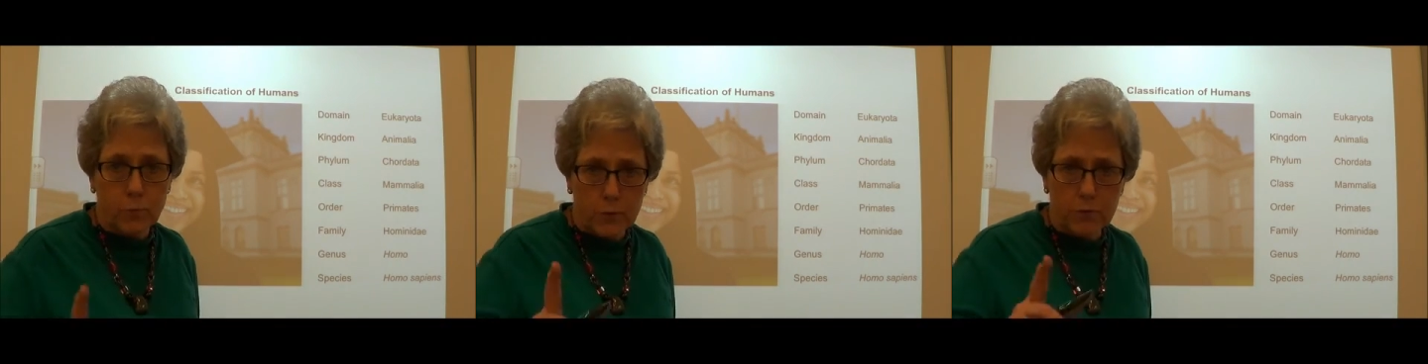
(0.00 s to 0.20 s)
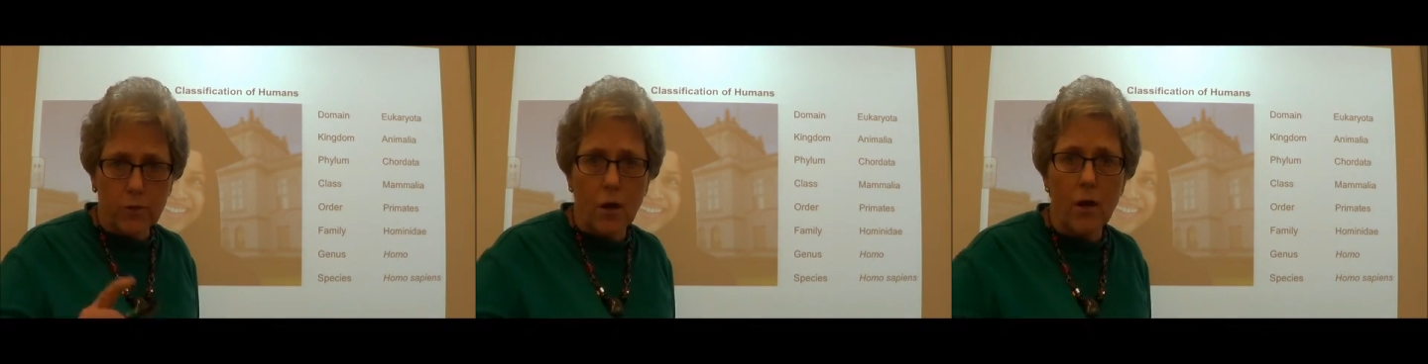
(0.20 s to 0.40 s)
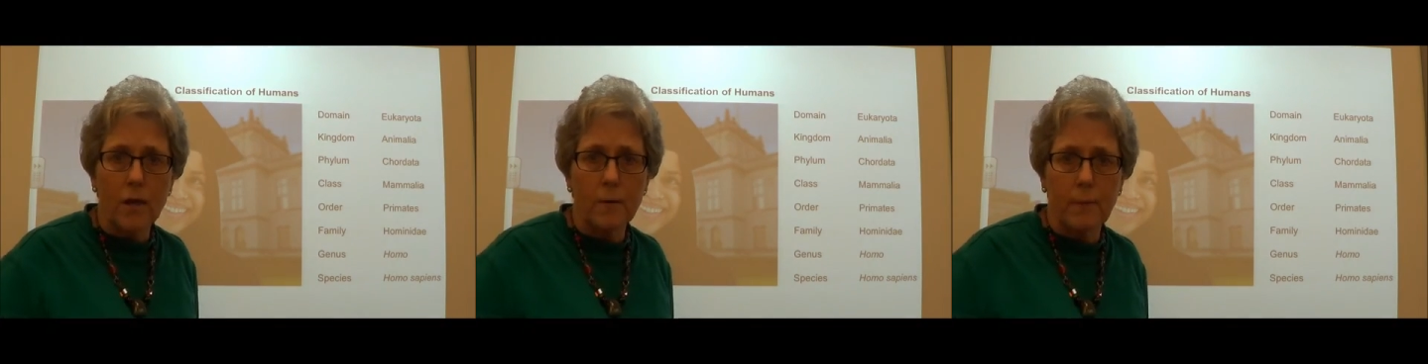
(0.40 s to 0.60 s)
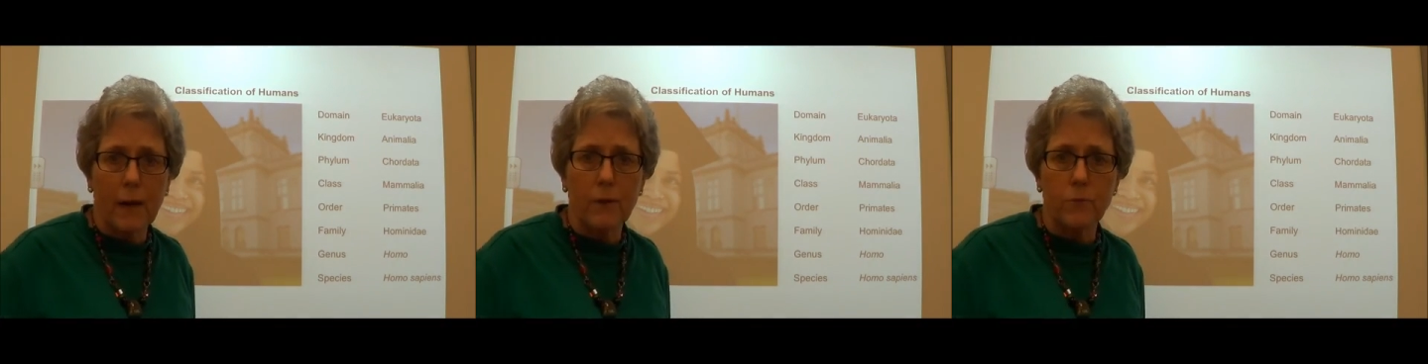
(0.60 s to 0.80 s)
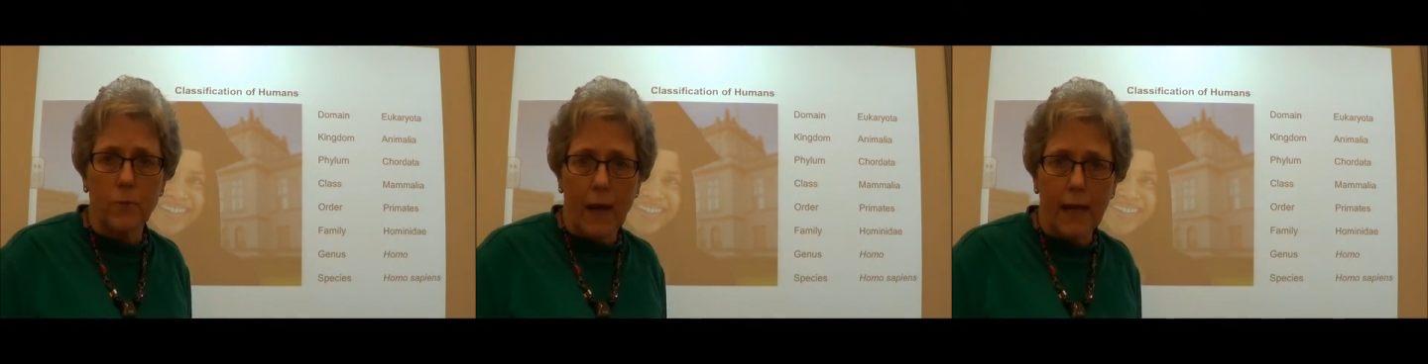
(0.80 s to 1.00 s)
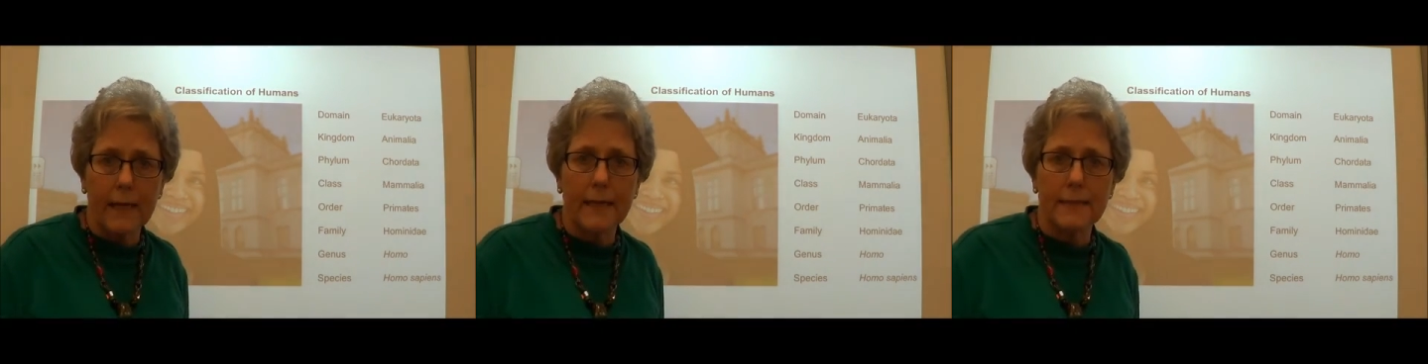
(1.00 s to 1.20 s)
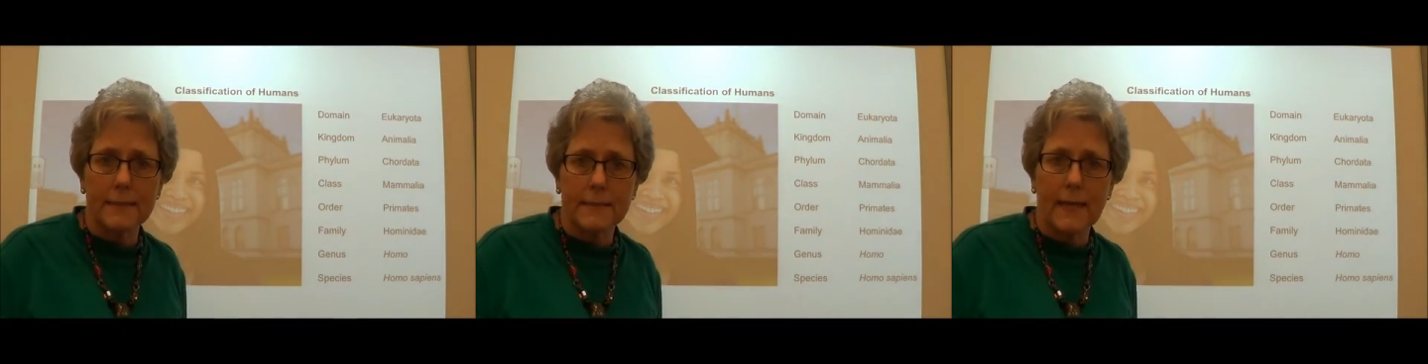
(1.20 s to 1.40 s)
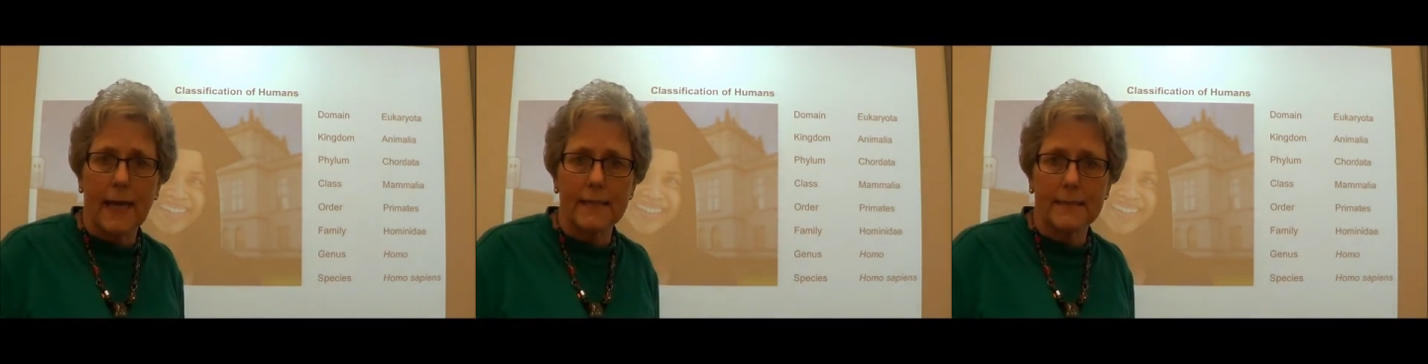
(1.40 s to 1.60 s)
We'll talk about writing a
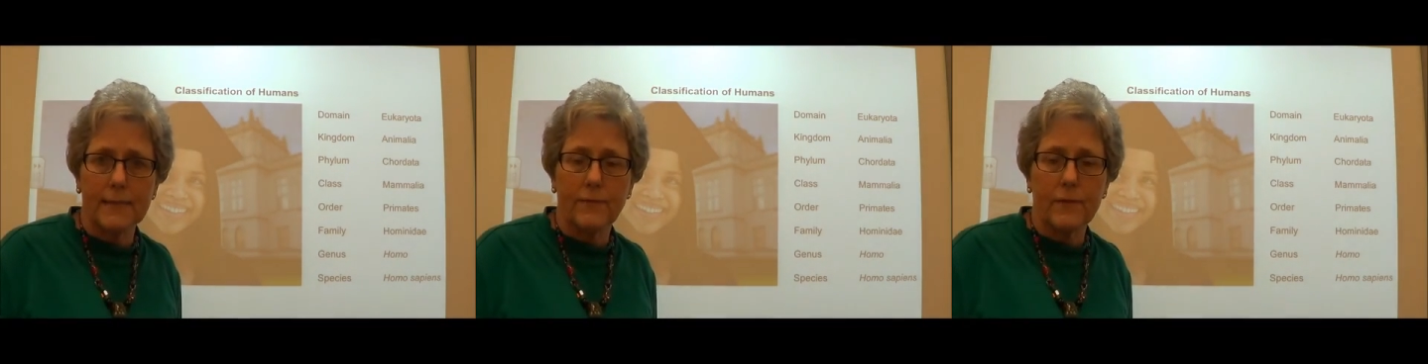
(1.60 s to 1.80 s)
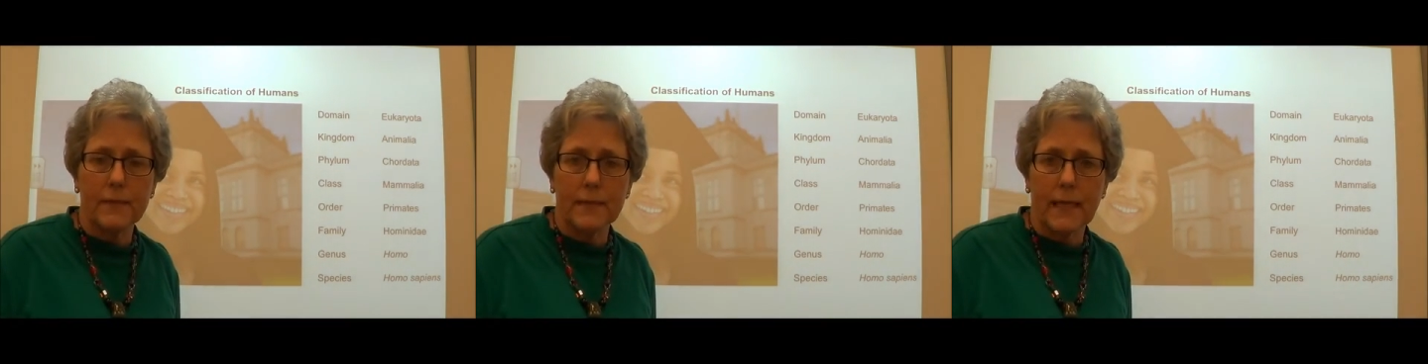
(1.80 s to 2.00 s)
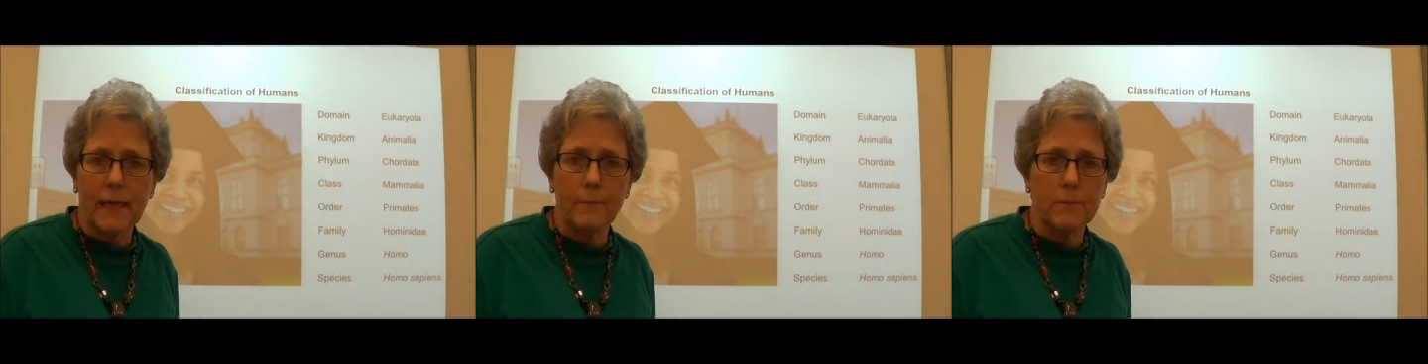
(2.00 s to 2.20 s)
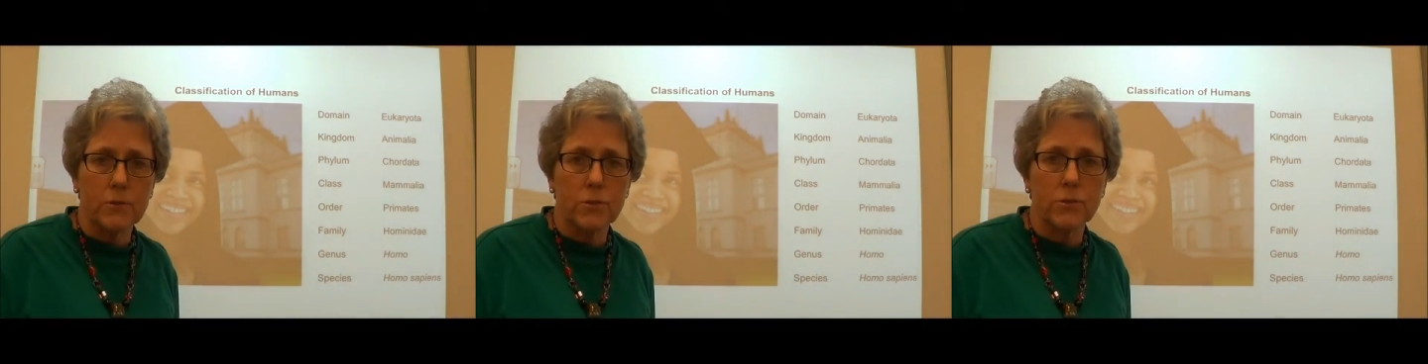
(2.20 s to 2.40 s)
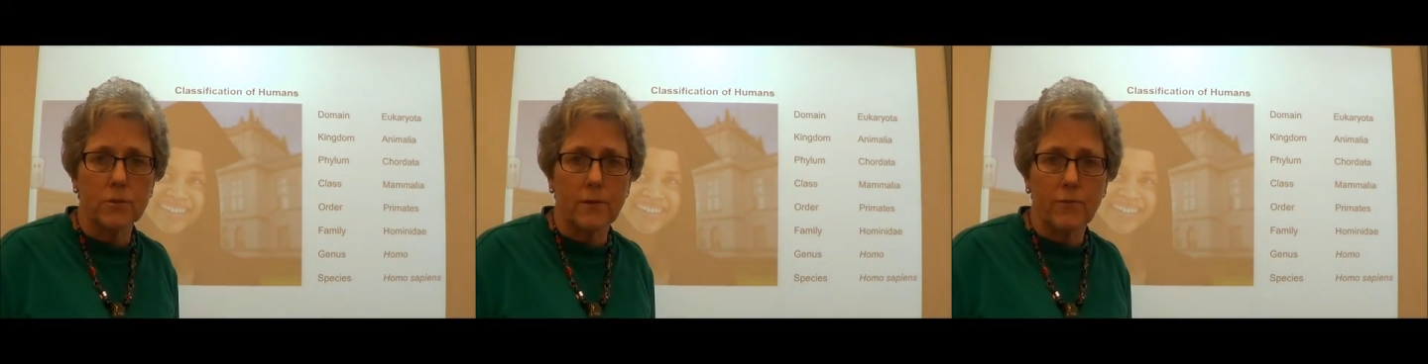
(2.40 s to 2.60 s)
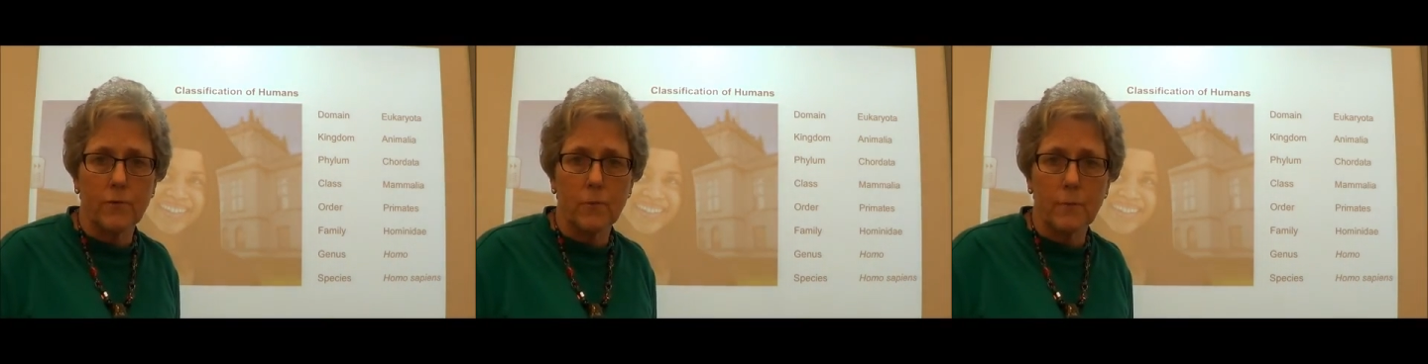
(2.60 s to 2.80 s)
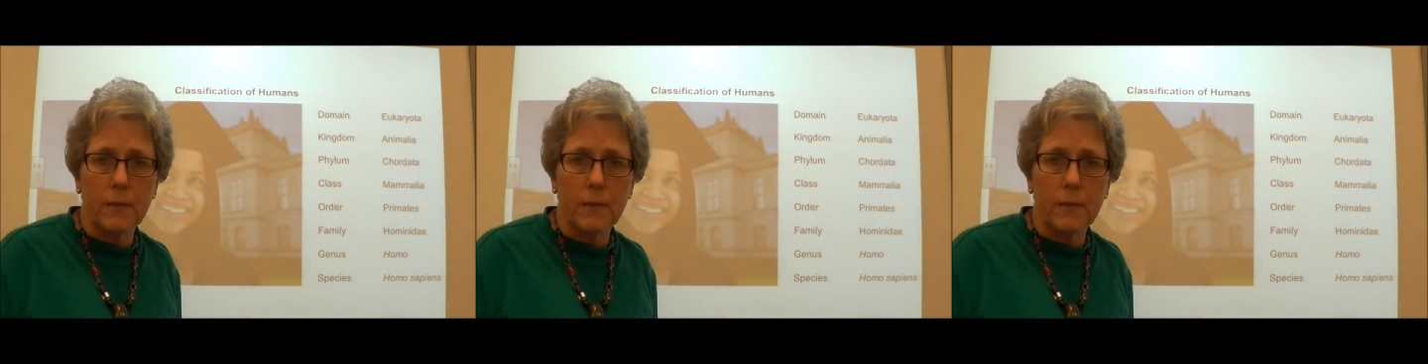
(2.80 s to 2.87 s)
scientific name in just a few